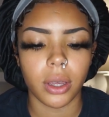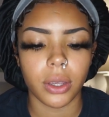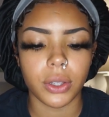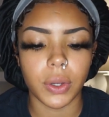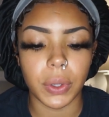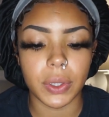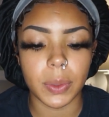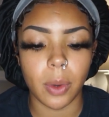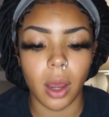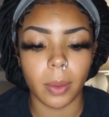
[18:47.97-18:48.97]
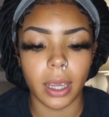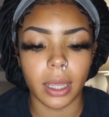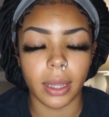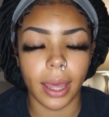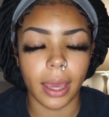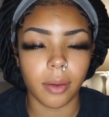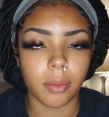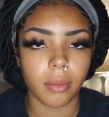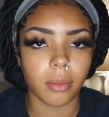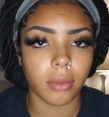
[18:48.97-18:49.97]
so this is probably in like
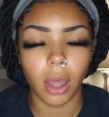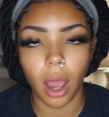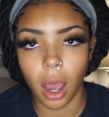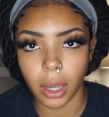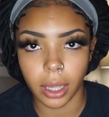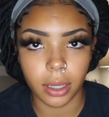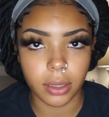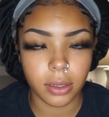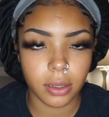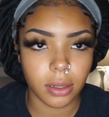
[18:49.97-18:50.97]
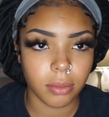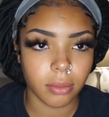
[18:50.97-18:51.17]
August,